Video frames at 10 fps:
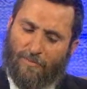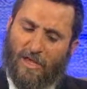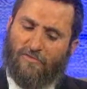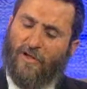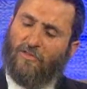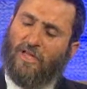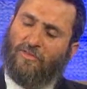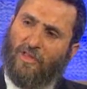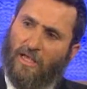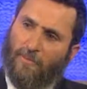He felt
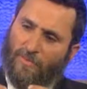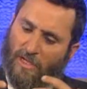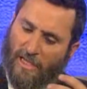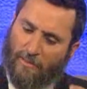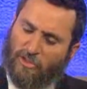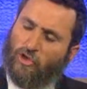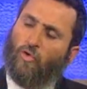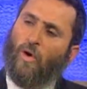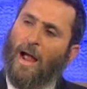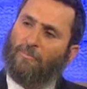that he was
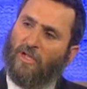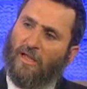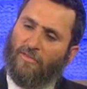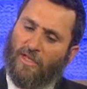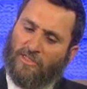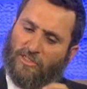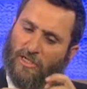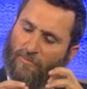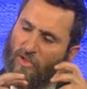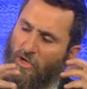trapped in this
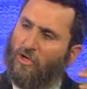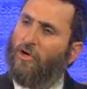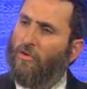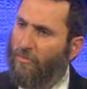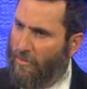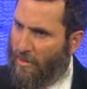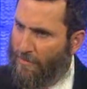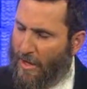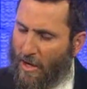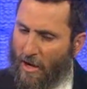cocoon
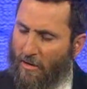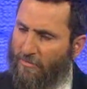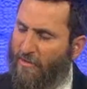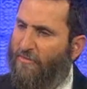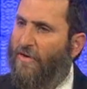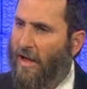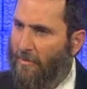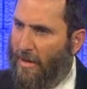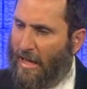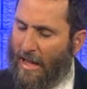of
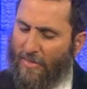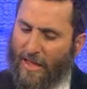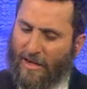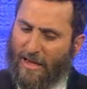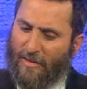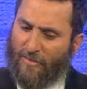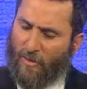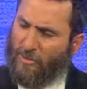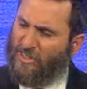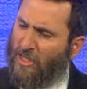fame, and that
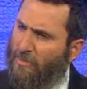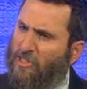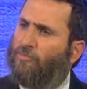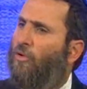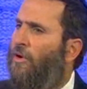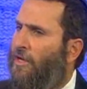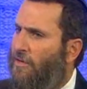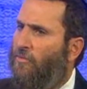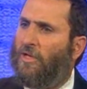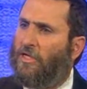there was some
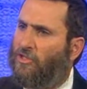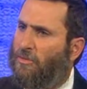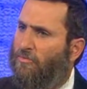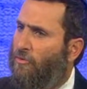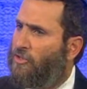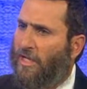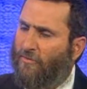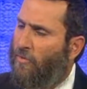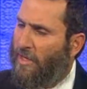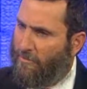exploitative relationship with virtually
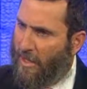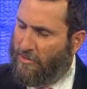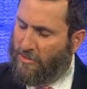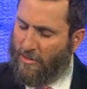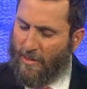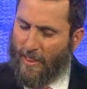everyone he met.